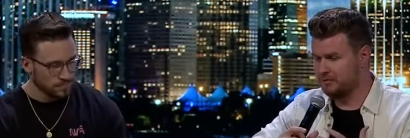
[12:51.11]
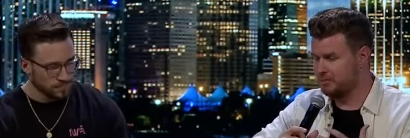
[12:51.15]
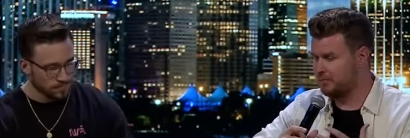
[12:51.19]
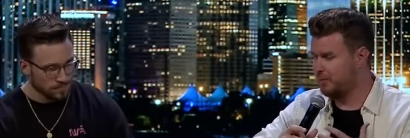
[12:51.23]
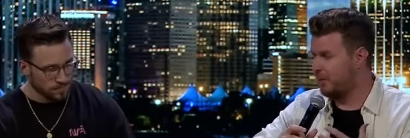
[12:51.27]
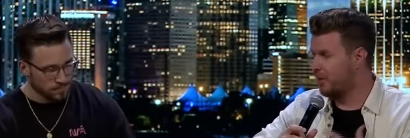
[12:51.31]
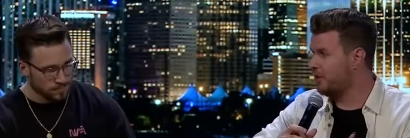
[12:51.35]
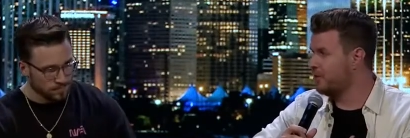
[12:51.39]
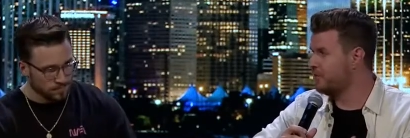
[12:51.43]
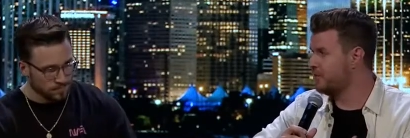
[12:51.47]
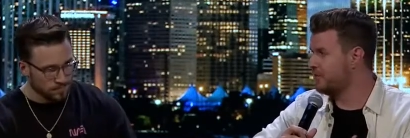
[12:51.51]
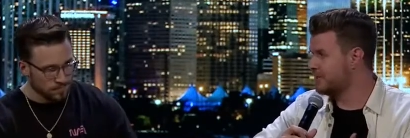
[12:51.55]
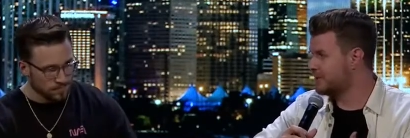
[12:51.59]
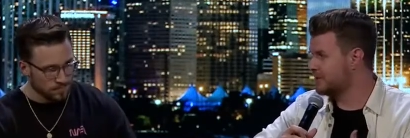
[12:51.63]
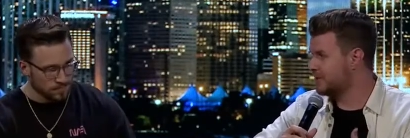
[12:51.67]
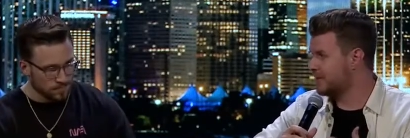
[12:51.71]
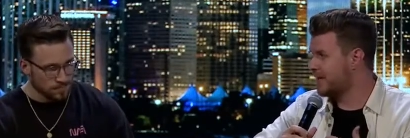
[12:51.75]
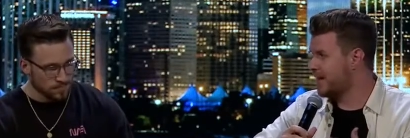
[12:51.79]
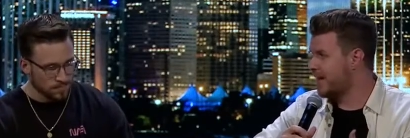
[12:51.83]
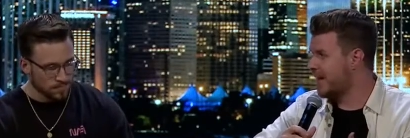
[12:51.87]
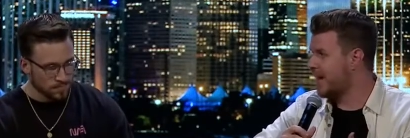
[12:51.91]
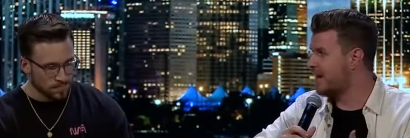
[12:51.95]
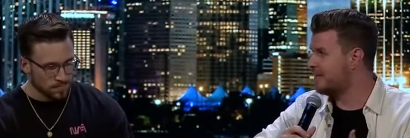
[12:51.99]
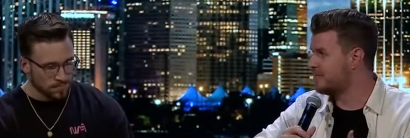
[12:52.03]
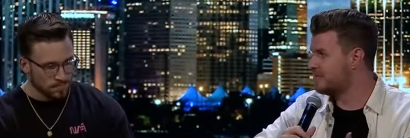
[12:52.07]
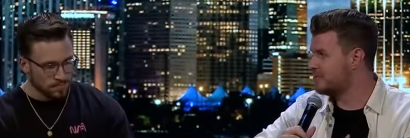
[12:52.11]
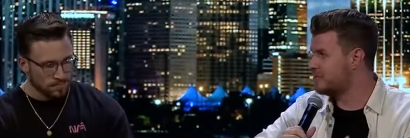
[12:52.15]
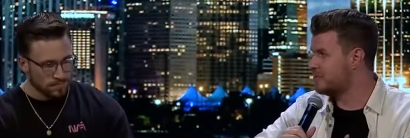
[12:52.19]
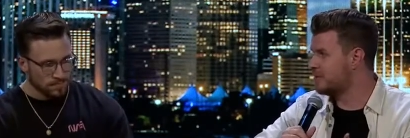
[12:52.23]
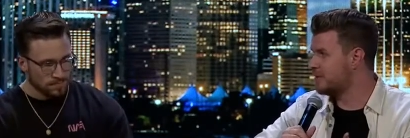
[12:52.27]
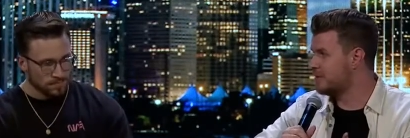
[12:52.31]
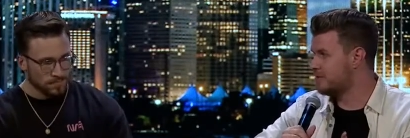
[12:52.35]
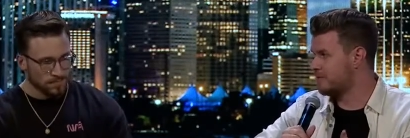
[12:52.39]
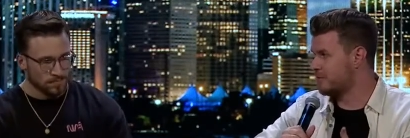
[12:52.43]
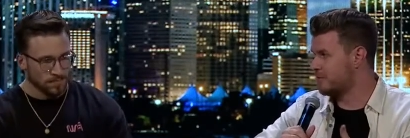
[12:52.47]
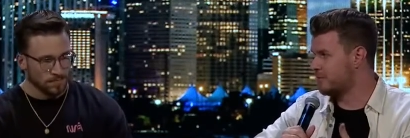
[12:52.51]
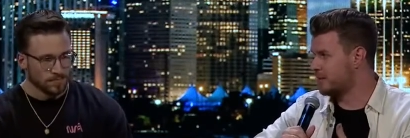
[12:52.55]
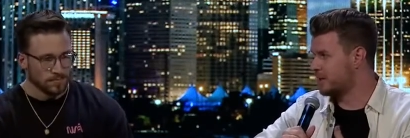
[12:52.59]
Speaker 1: Part of it's going to have to be
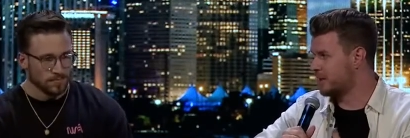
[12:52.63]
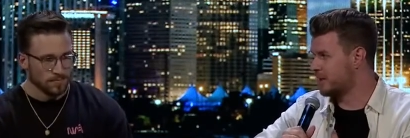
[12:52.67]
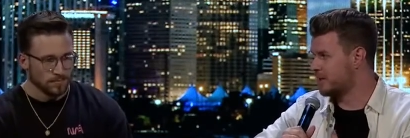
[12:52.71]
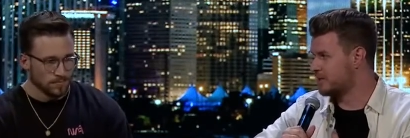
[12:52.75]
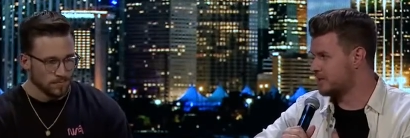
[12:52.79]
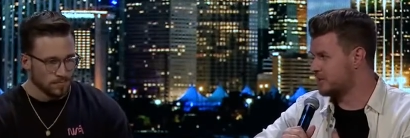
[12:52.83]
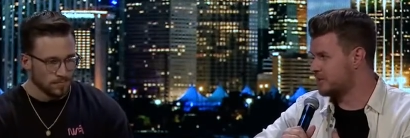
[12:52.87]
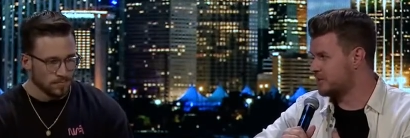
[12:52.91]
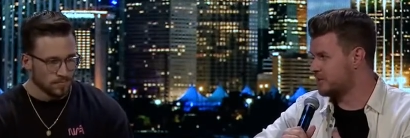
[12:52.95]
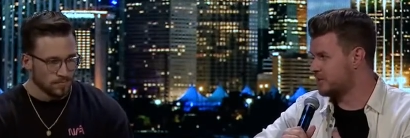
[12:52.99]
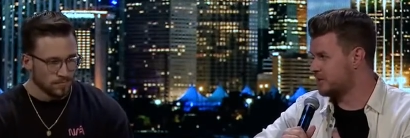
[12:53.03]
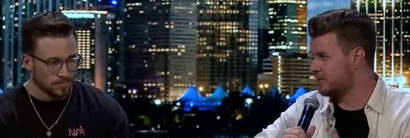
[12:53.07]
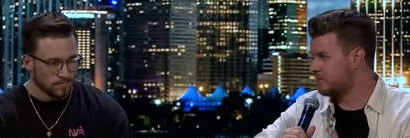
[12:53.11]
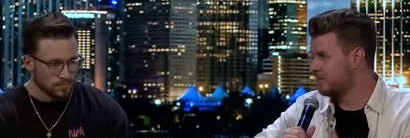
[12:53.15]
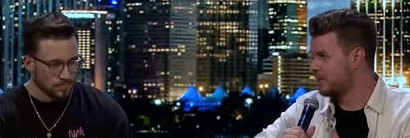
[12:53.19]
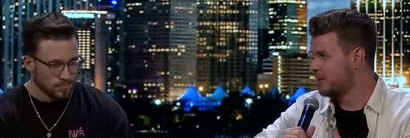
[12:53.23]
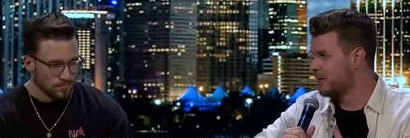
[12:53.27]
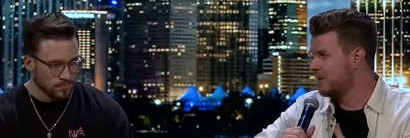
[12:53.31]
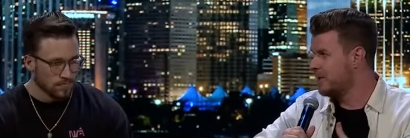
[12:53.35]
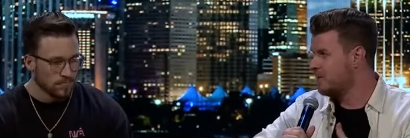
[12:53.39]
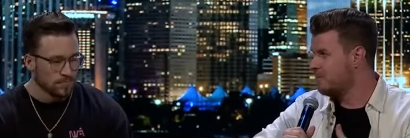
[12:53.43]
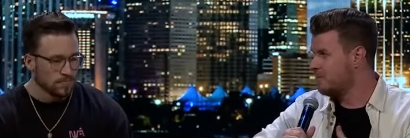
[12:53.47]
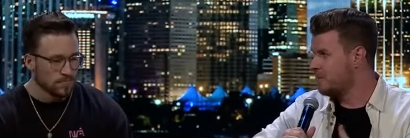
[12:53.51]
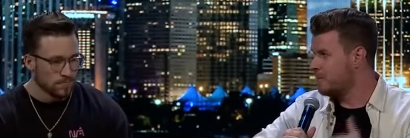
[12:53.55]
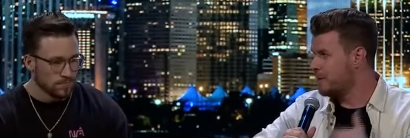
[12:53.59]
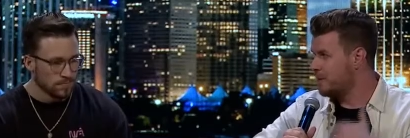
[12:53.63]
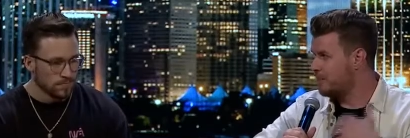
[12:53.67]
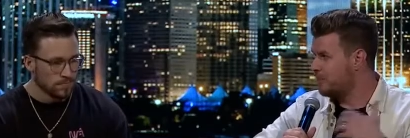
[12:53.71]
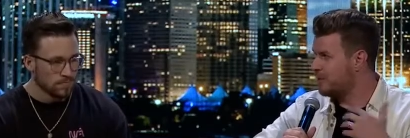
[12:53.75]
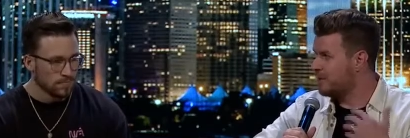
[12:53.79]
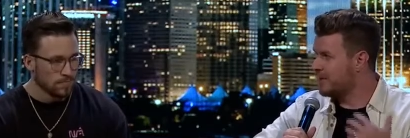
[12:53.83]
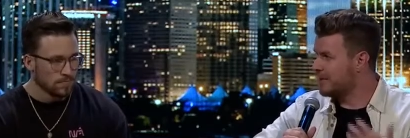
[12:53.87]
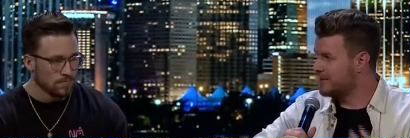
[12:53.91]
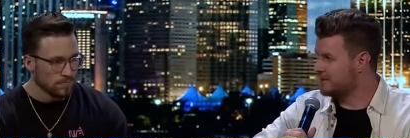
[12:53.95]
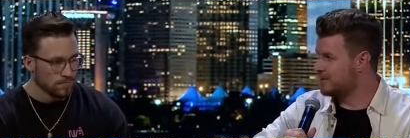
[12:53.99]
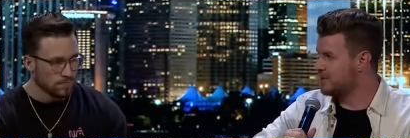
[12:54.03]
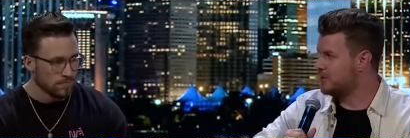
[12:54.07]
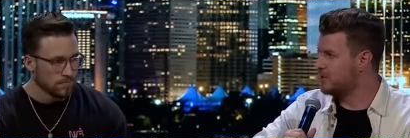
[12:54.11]
through relationship people
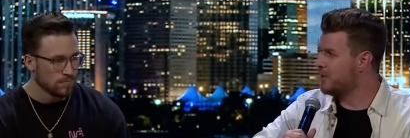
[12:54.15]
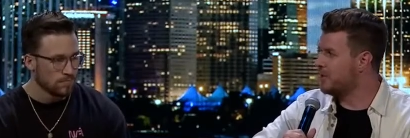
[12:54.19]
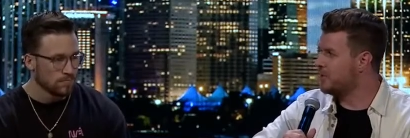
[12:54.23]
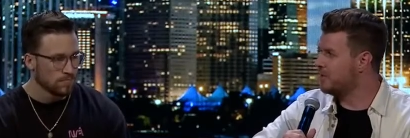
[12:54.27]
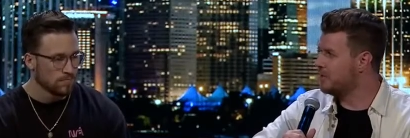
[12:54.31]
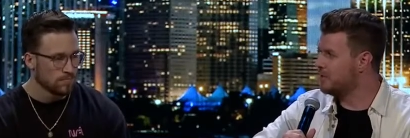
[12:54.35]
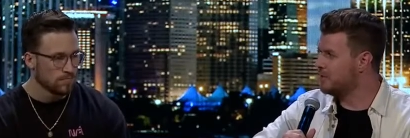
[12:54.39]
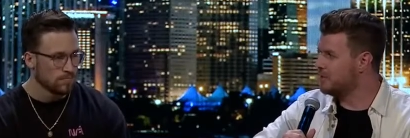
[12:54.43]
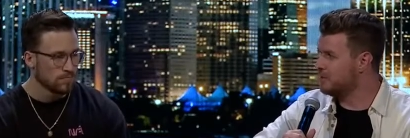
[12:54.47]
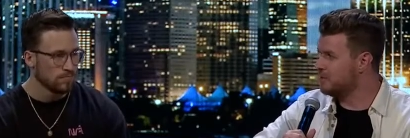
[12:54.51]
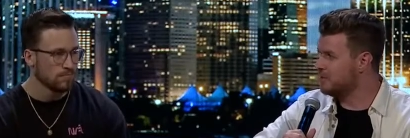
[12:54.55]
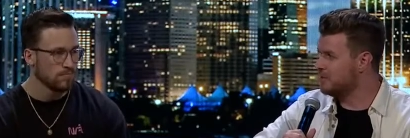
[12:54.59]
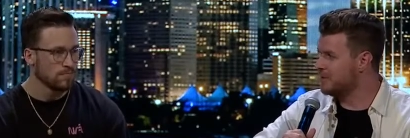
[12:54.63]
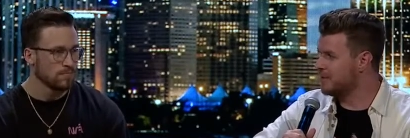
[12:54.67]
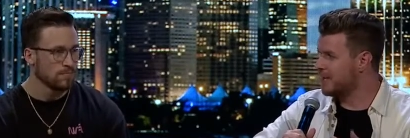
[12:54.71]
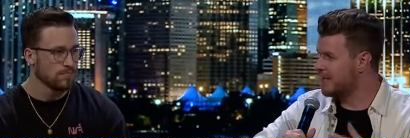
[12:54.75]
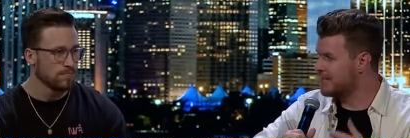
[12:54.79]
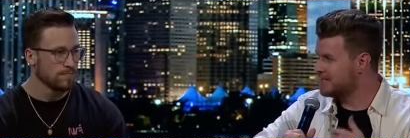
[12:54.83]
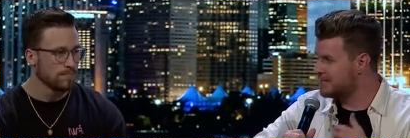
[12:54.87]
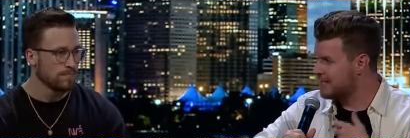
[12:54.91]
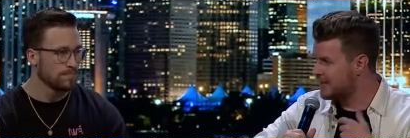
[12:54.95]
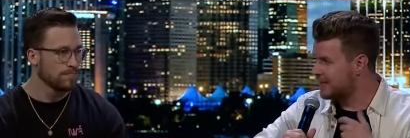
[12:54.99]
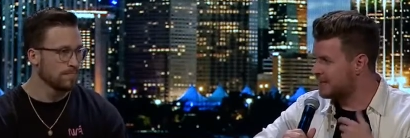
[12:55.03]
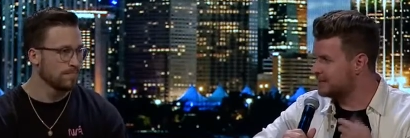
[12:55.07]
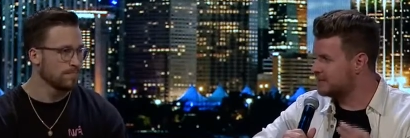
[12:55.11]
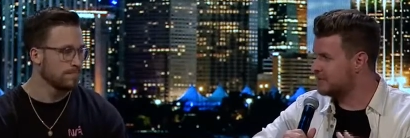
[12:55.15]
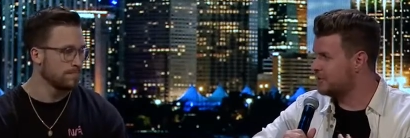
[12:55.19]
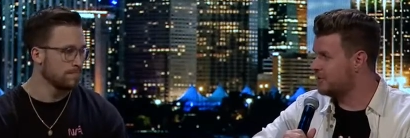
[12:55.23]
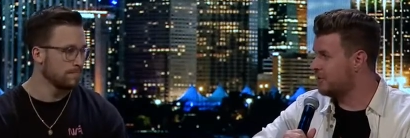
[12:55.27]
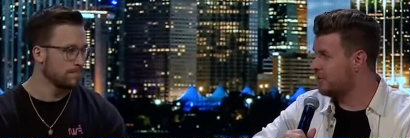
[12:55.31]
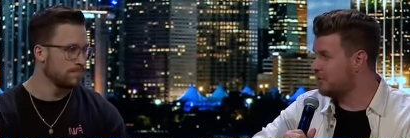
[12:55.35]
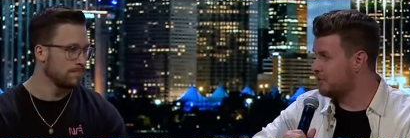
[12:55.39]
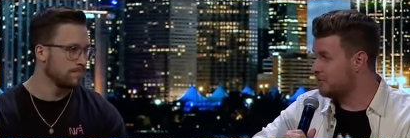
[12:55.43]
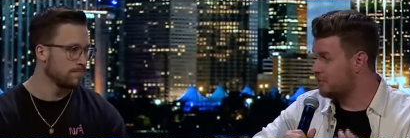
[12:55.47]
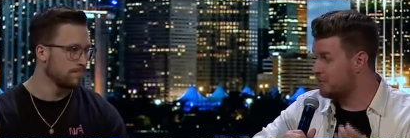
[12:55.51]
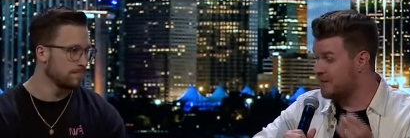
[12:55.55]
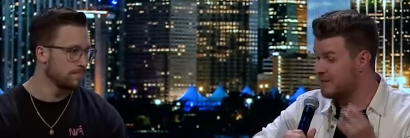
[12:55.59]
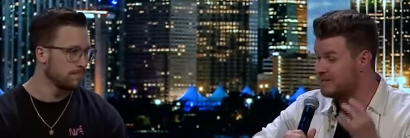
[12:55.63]
get to know you, and as they get to know
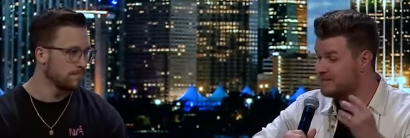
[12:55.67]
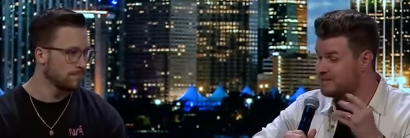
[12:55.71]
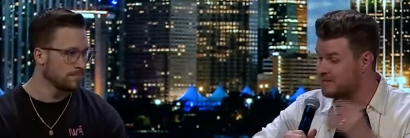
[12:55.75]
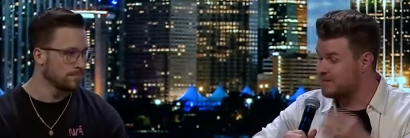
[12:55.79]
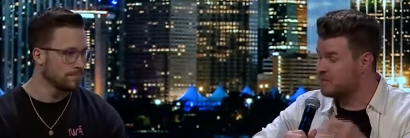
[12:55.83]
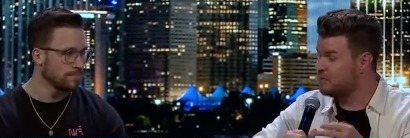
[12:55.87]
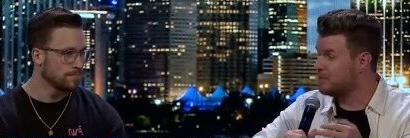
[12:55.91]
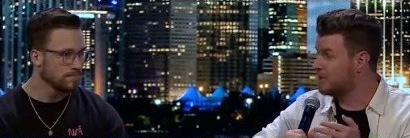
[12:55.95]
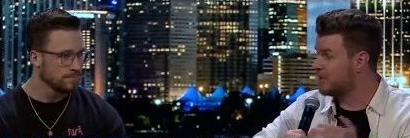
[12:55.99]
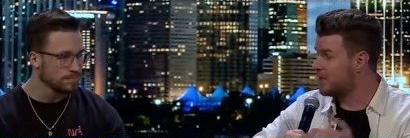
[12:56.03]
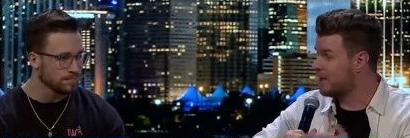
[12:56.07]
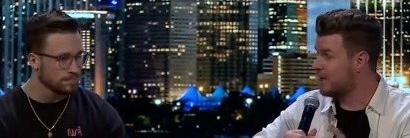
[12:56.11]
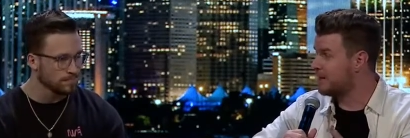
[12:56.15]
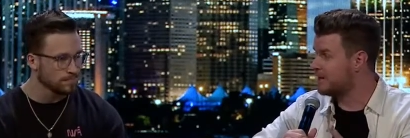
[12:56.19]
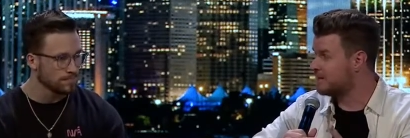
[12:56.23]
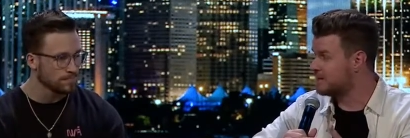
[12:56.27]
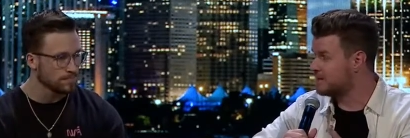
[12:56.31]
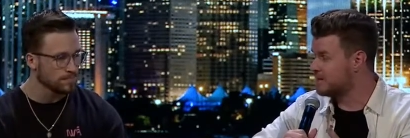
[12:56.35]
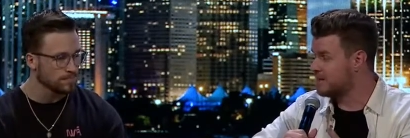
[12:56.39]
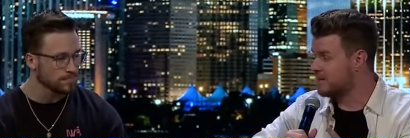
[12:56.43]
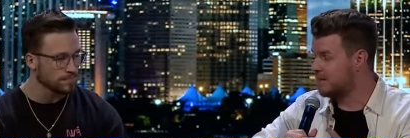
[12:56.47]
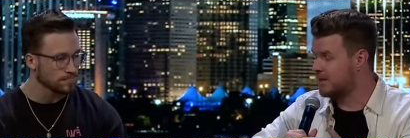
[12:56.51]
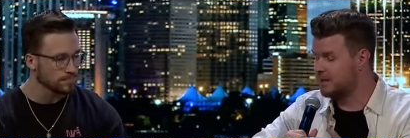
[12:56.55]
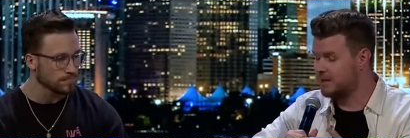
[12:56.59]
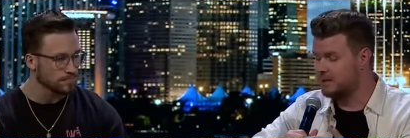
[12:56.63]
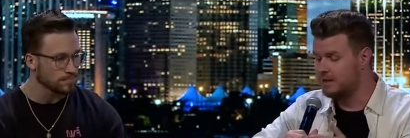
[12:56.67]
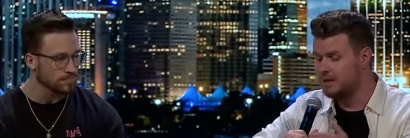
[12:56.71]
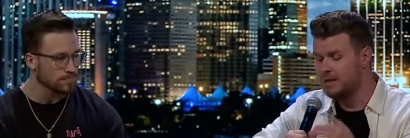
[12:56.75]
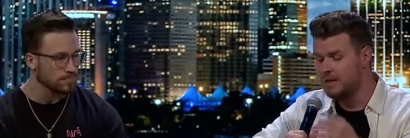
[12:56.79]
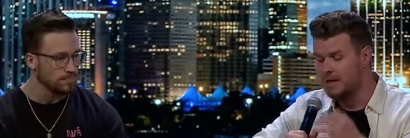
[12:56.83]
you, they see what God has done.